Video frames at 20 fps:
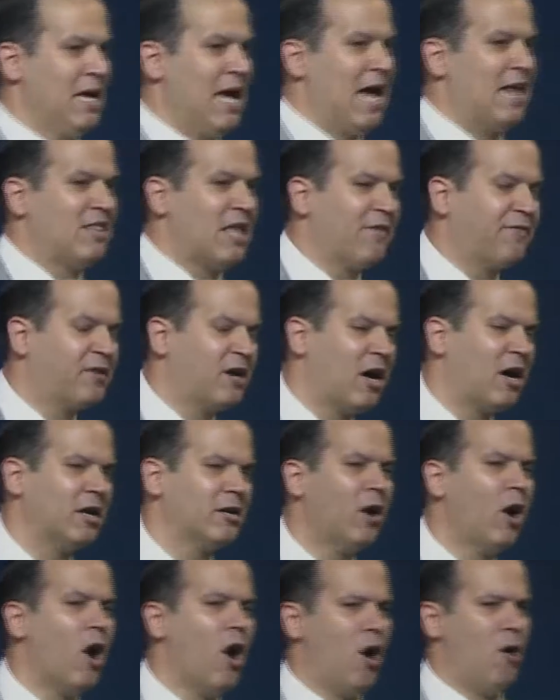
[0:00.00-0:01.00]
And they've come
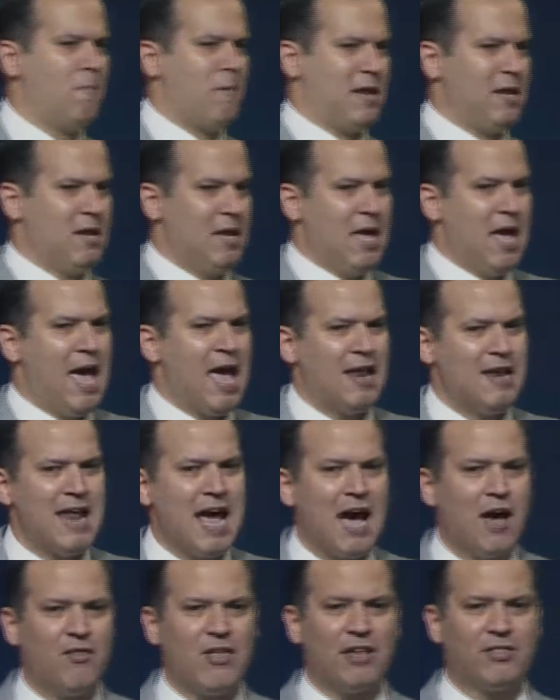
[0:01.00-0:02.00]
home, and, and
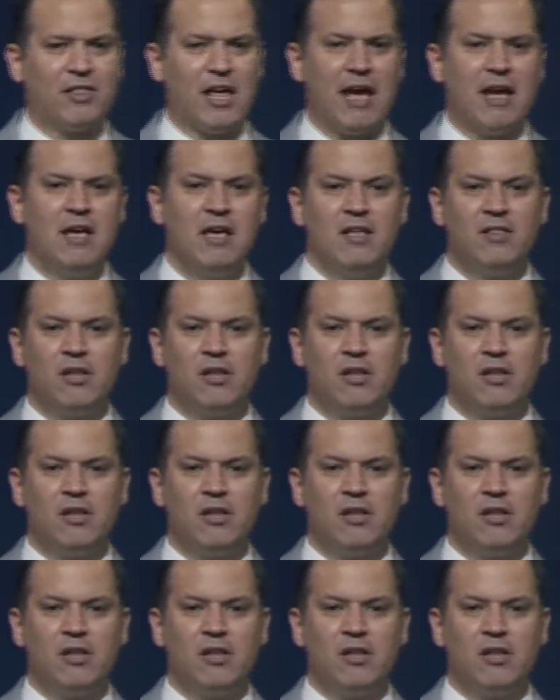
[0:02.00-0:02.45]
now that they,